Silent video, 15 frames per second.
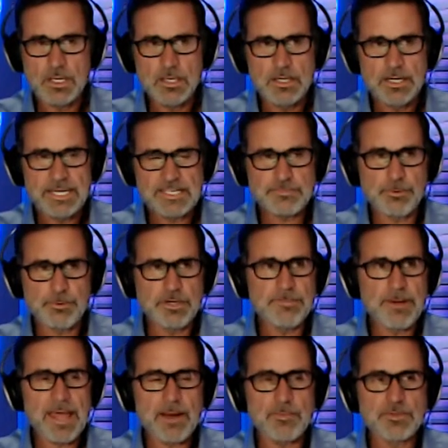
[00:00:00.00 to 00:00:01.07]
It's pretty
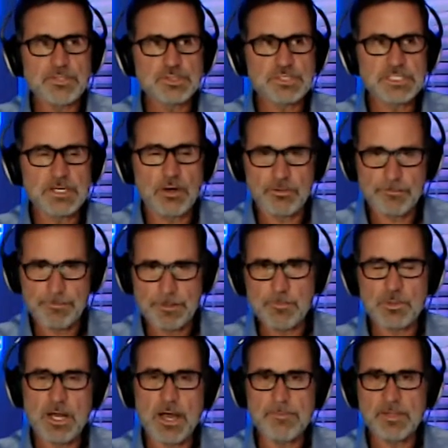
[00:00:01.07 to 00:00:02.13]
bad when you see all the
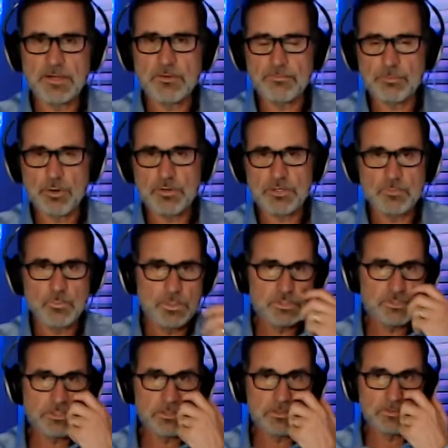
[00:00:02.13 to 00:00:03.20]
people commenting on broken
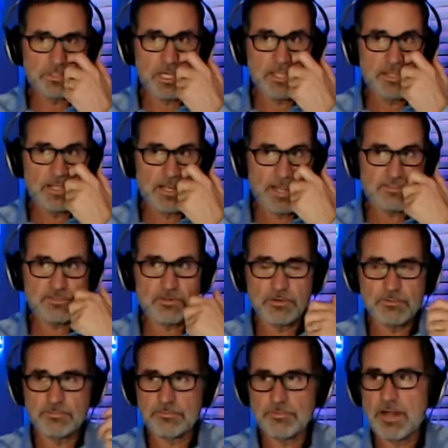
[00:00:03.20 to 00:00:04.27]
windshields, and then I
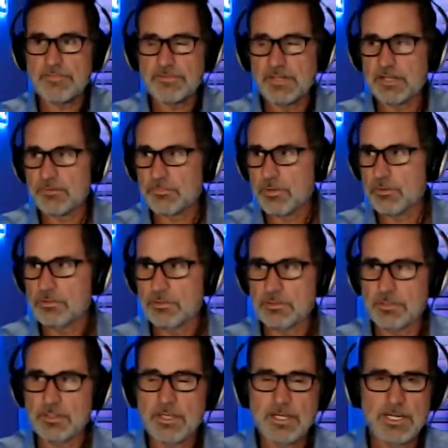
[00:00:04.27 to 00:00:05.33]
start driving down the road
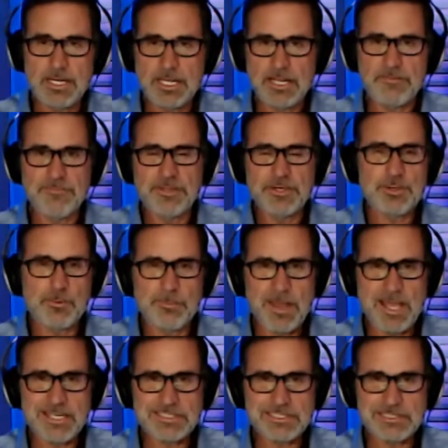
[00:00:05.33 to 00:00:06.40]
and a vehicle
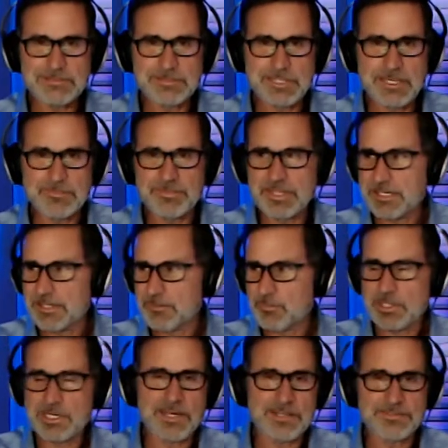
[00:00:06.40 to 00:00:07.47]
passes me. I'm thinking,
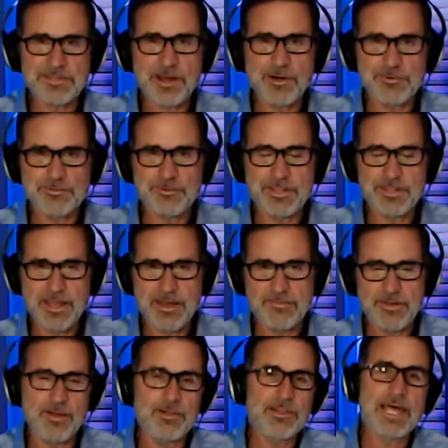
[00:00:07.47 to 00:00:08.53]
what kind of tires do they
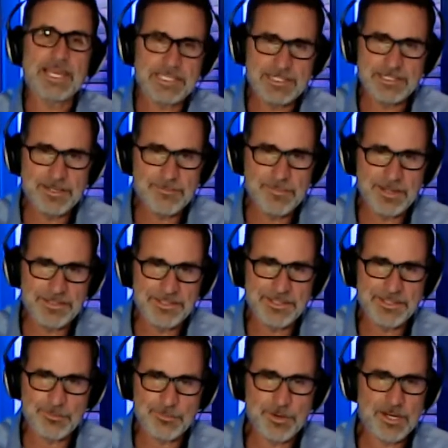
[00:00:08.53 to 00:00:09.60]
have? How likely am I to
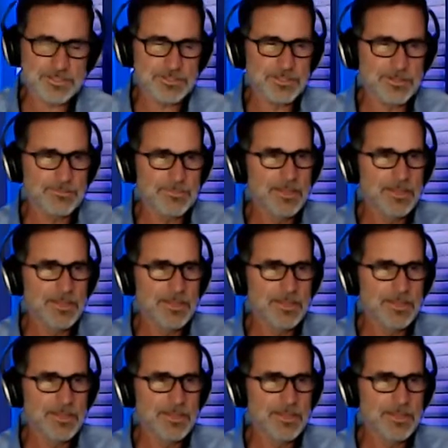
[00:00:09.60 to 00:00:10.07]
get a rock chip?